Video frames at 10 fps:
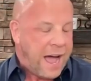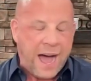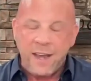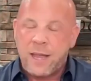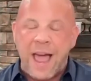
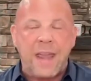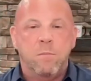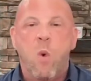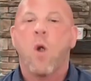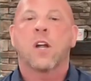I
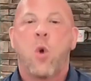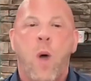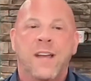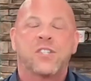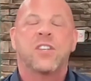had more
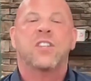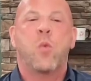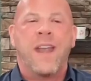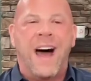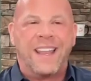questions
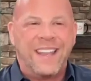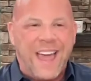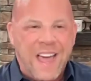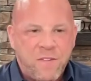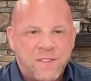when I
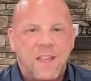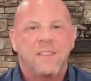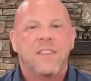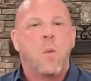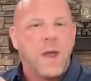left
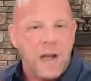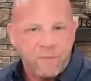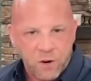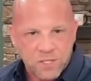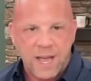than when
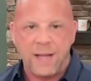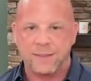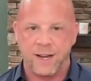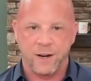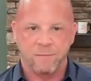I first
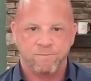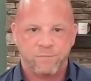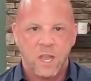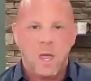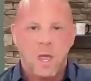got there.
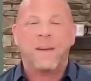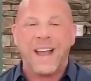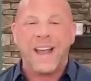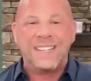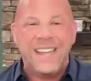But
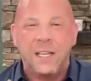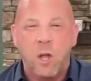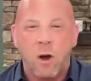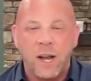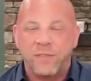I did
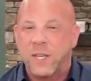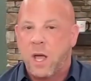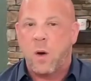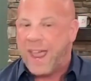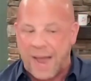learn enough to
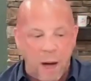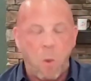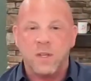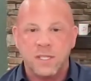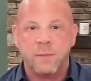know, hey, I
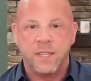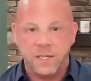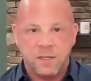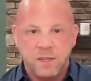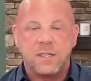want some of
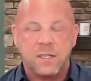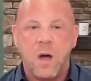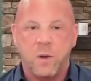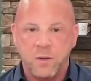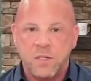these
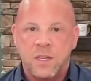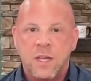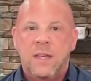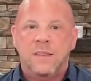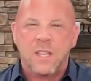nodes,
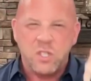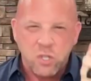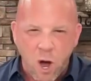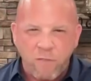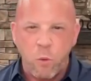this
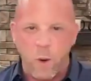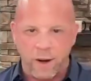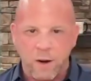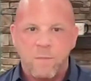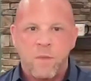
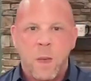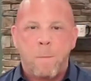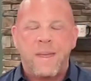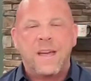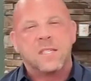software,
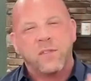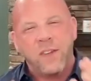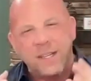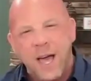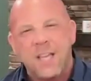because if
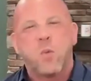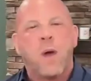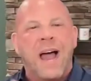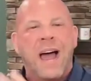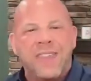it does
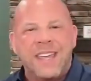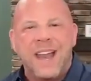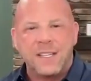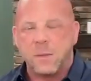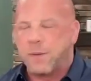what I think
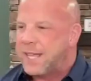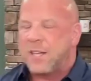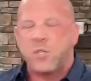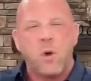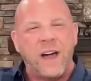it has the
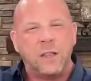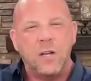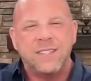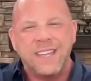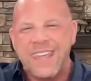potential, if I
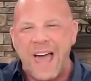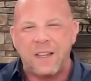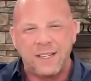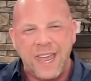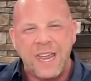looked at
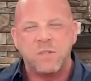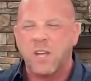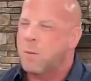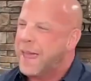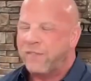Gala Games
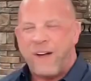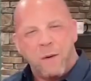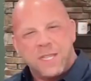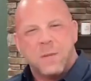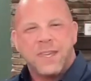and go, man, if I
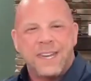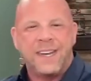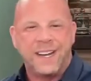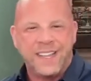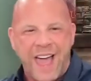was in the
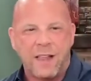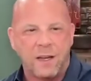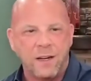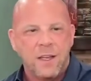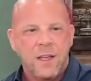beginning of
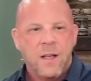Gala,